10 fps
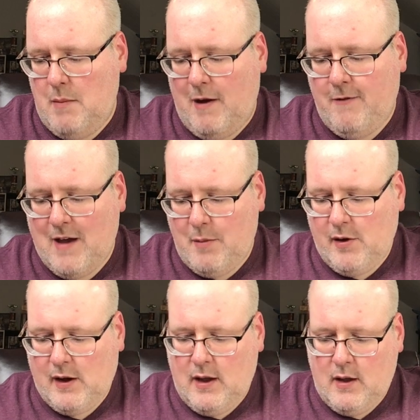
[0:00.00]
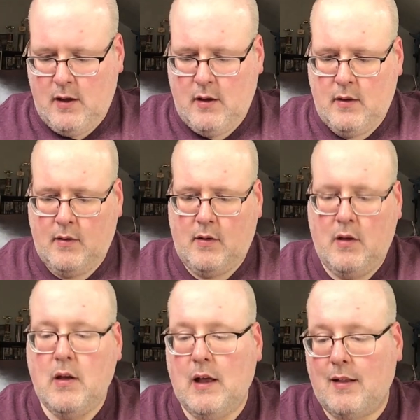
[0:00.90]
my fabric
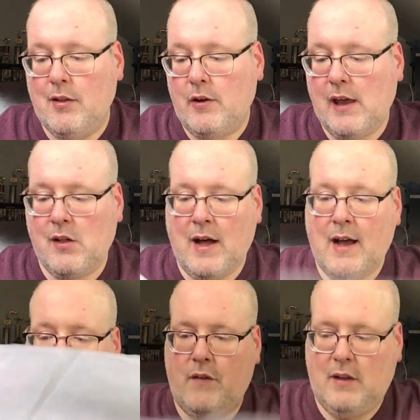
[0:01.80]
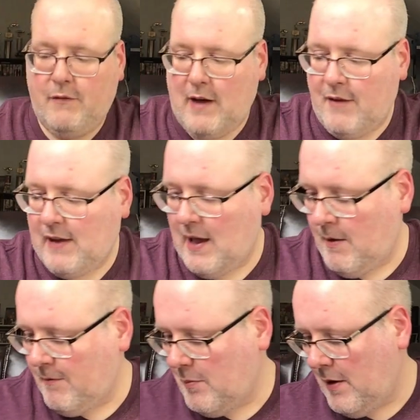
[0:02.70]
it's Looking Glass 55
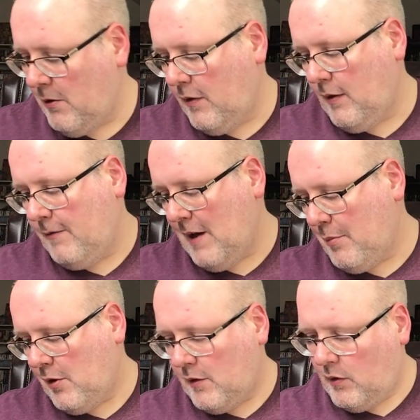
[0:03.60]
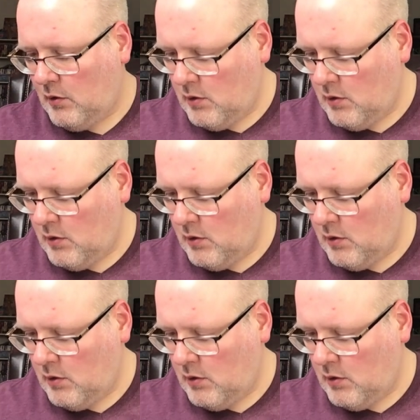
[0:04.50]
count from Under the Sea Fabrics.